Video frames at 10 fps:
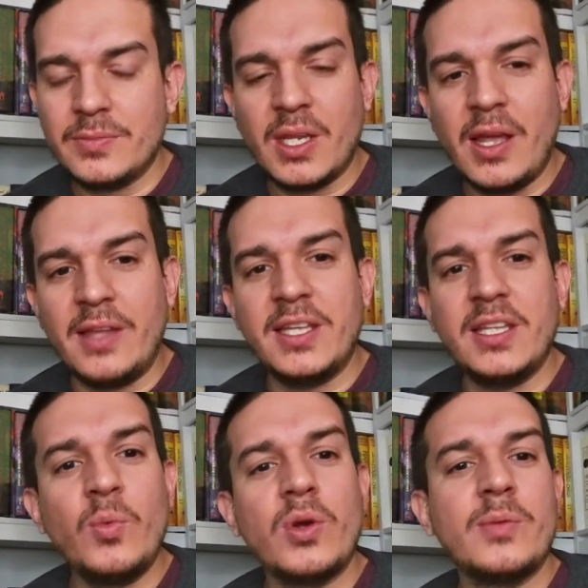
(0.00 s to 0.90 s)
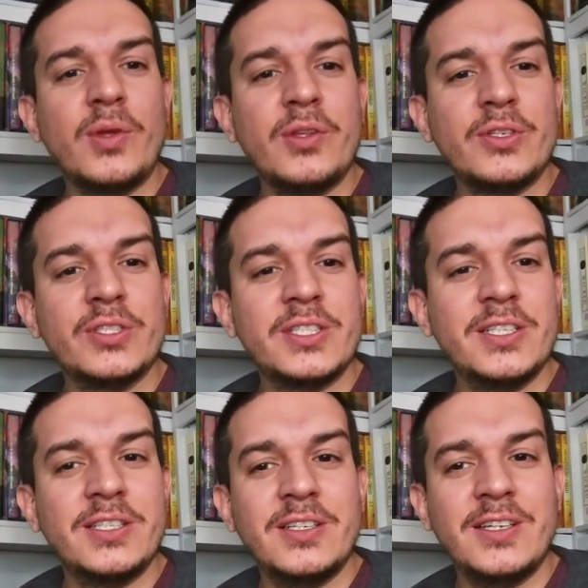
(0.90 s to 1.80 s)
I think that Warner Brothers
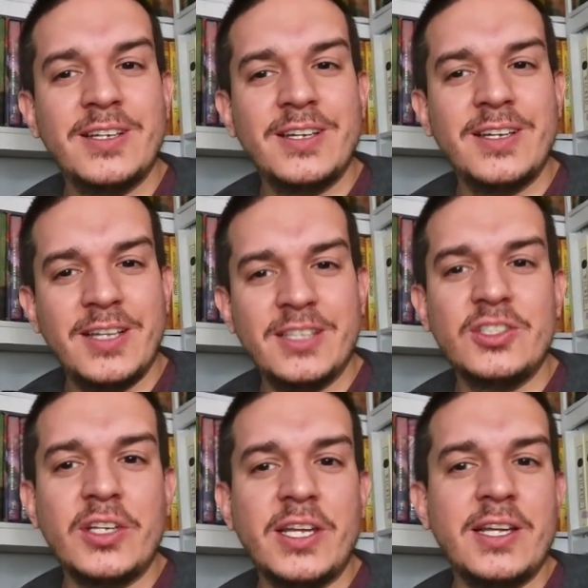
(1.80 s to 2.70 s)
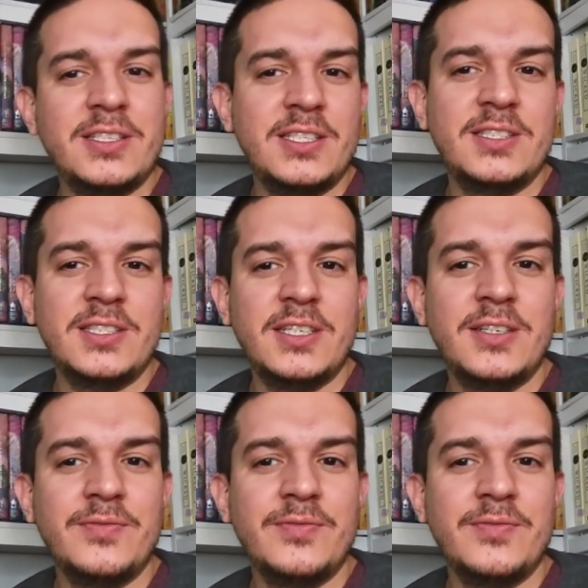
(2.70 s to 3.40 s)
is looking at DC